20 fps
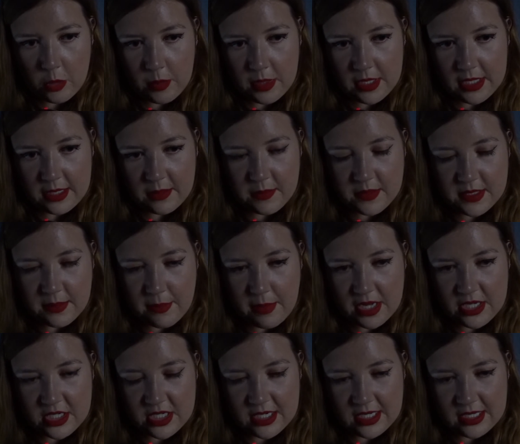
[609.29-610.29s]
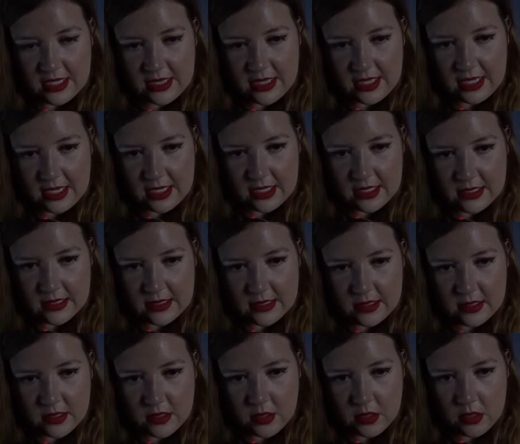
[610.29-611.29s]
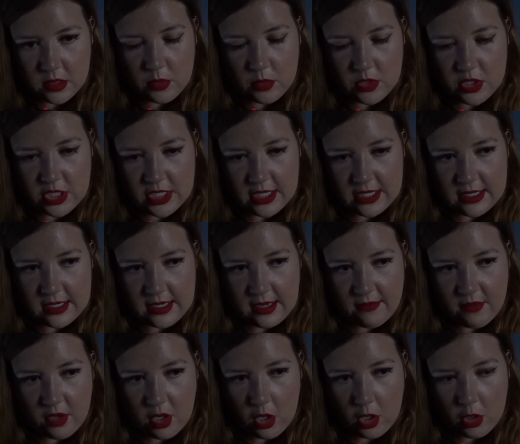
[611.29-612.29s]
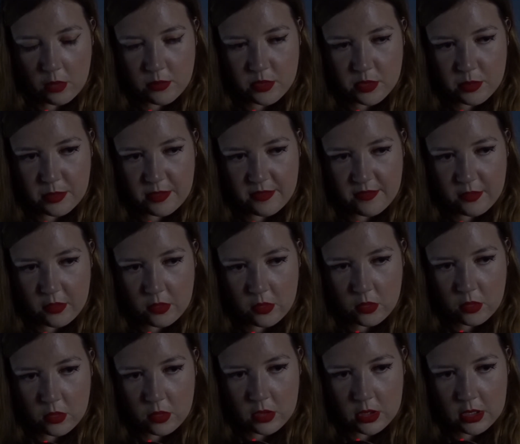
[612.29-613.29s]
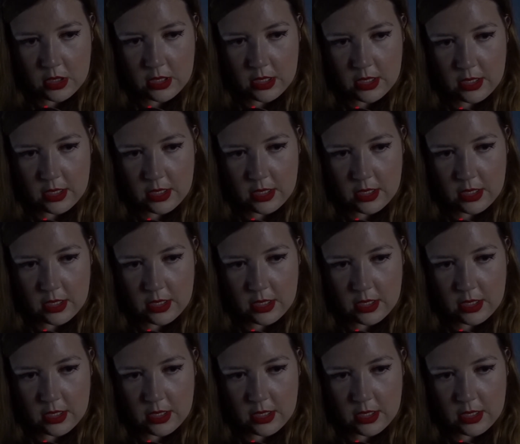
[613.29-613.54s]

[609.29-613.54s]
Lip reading: hoping he was imagining things which he had never hoped before,